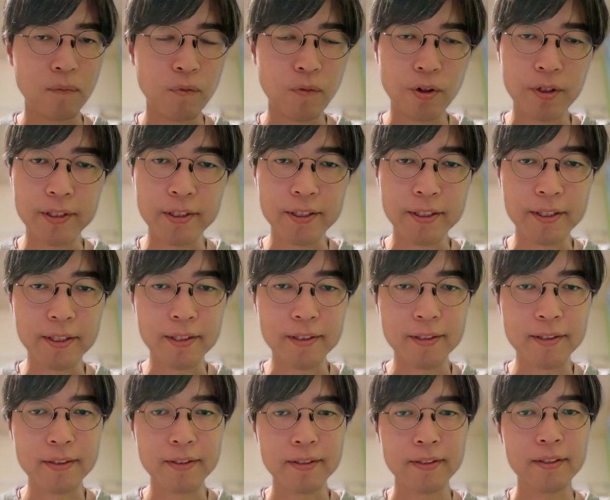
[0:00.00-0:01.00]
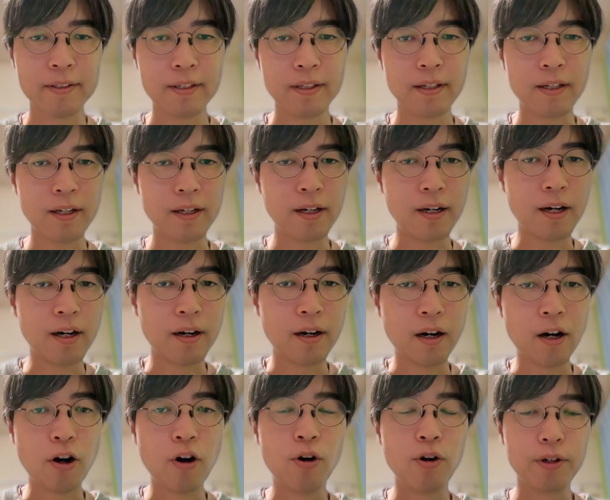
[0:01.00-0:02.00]
which is
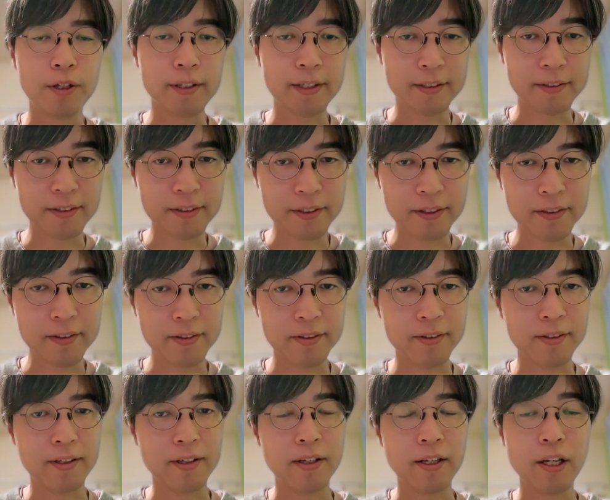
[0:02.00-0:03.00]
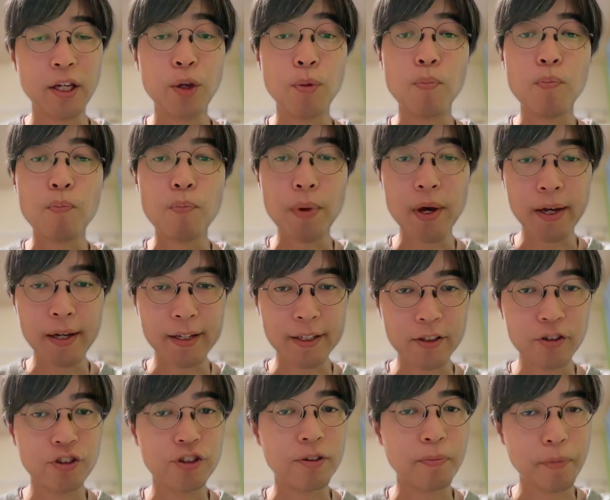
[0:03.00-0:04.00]
holiday season in May
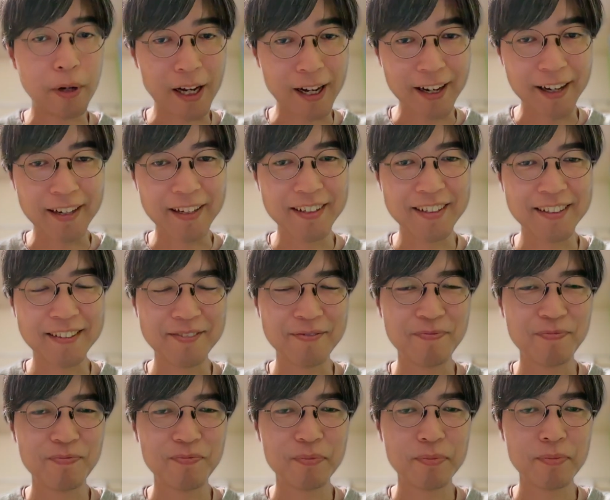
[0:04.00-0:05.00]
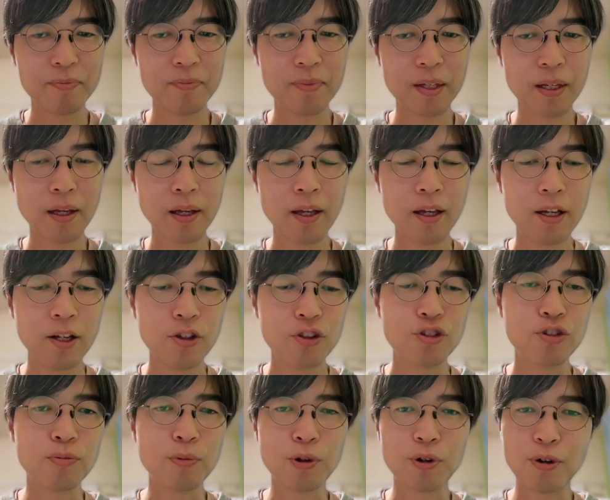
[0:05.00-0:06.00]
in Japan.
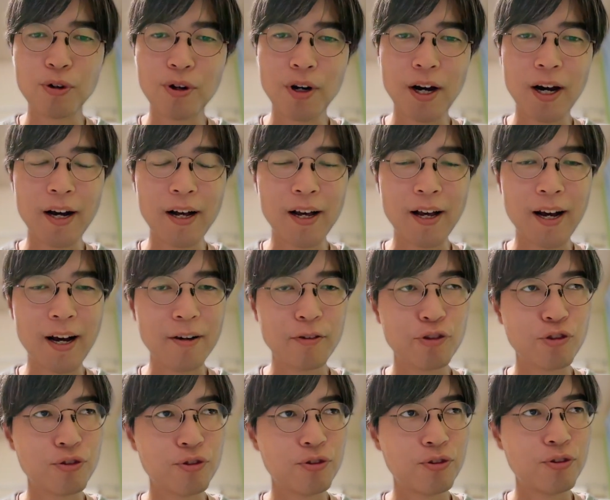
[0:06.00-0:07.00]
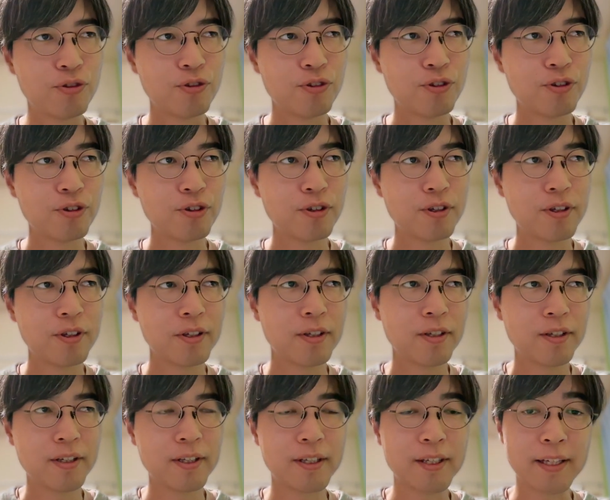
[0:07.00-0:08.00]
Tomorrow I have to
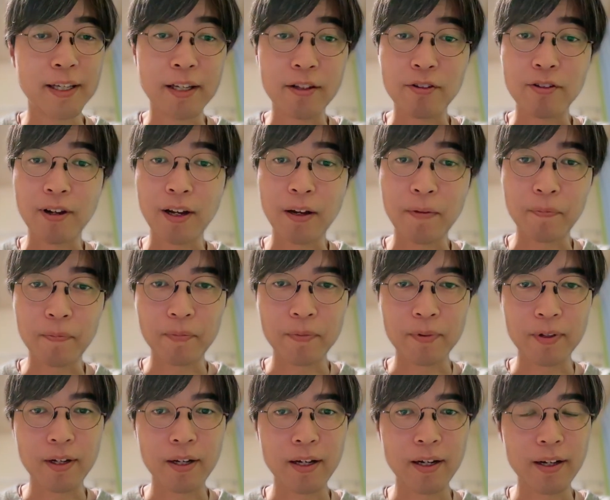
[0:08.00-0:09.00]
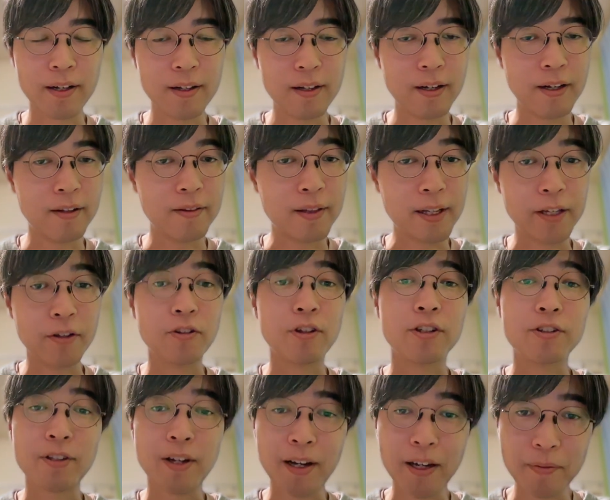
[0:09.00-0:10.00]
get up at
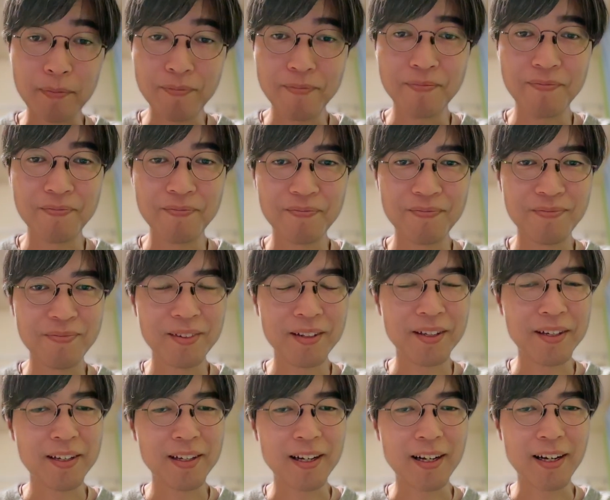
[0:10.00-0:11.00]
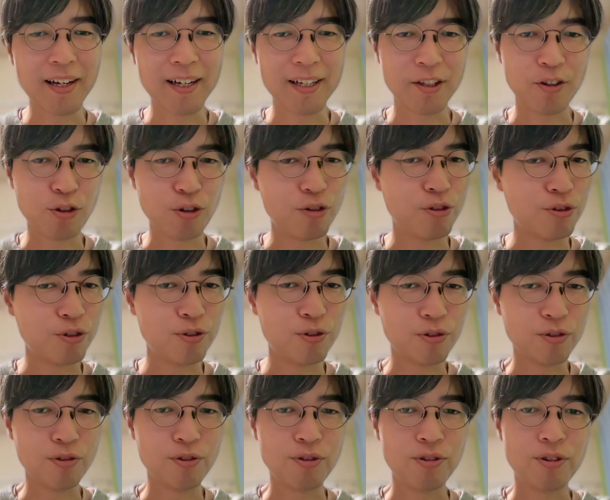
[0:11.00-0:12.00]
regular time and go
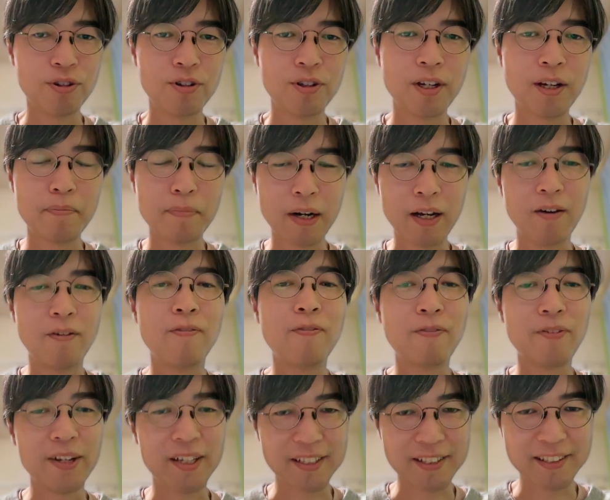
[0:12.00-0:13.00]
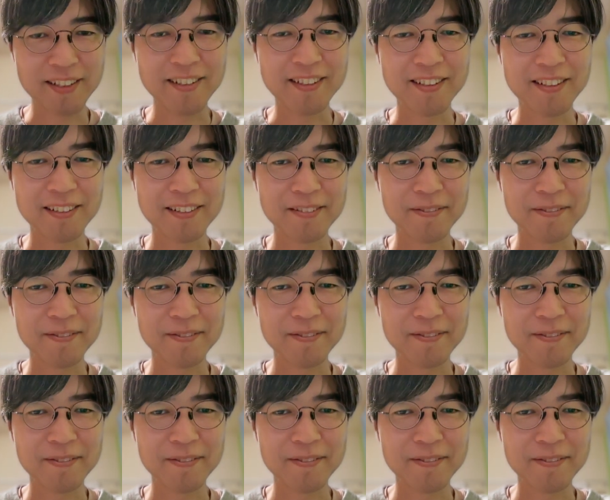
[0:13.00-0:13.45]
to my office.